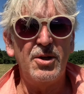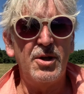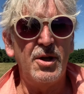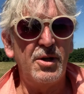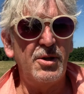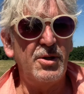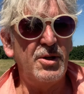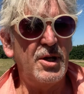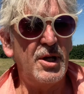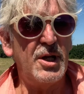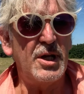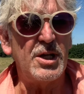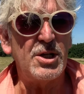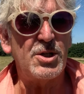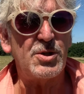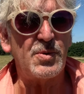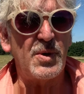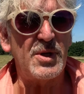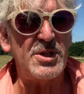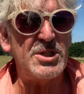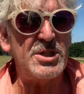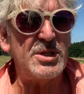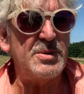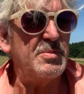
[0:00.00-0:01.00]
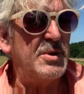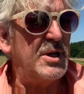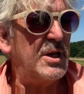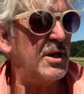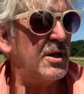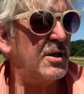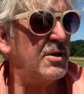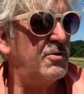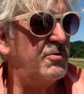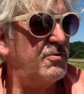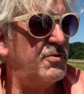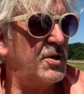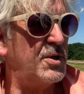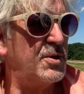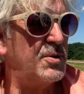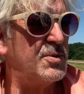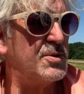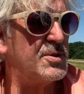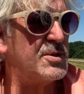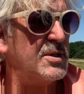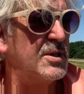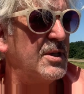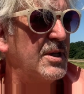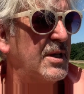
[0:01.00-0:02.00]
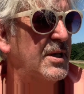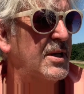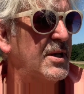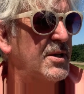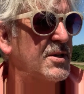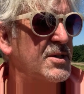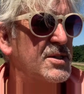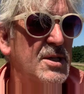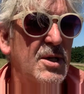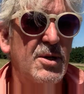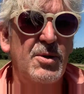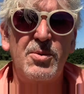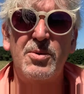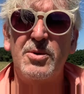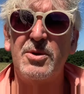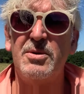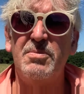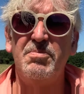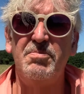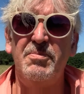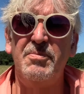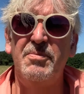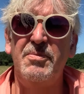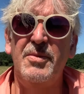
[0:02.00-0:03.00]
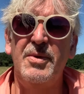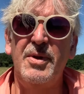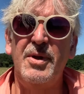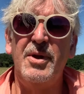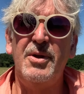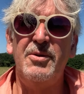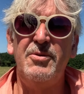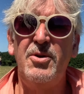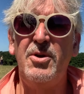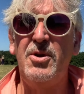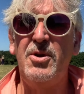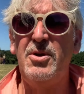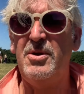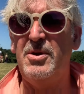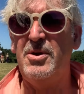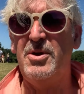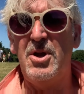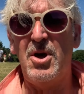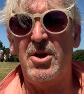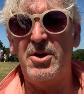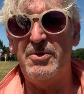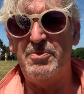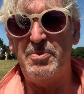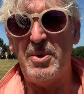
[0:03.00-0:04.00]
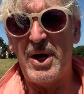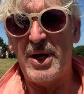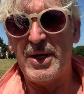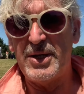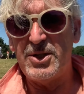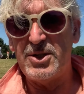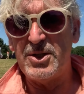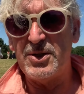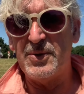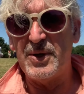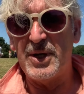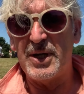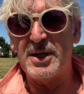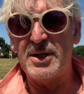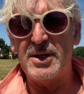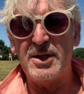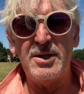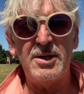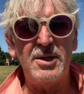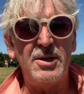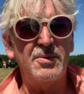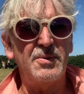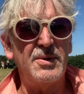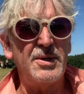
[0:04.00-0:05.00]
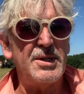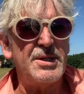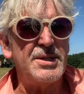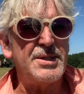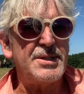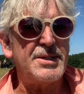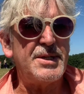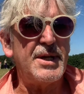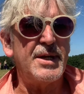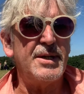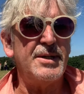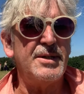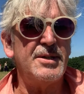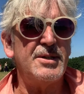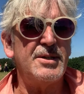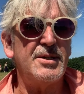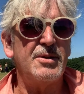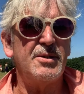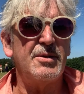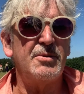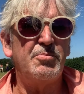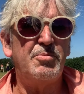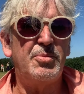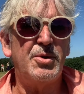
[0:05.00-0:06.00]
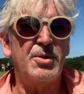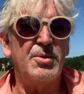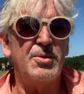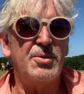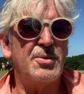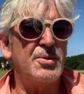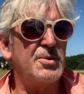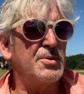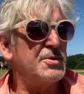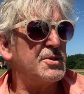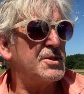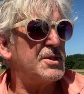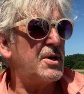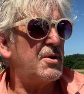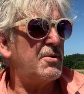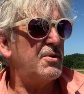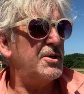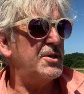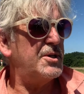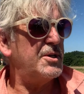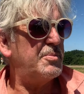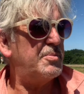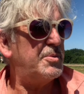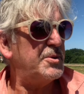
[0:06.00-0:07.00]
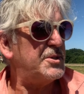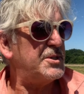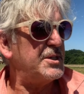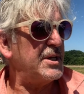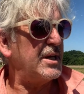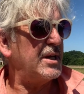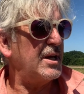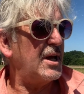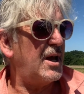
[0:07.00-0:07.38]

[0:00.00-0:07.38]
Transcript: nearly 20 million views. So none of my doing, you understand, pure serendipity.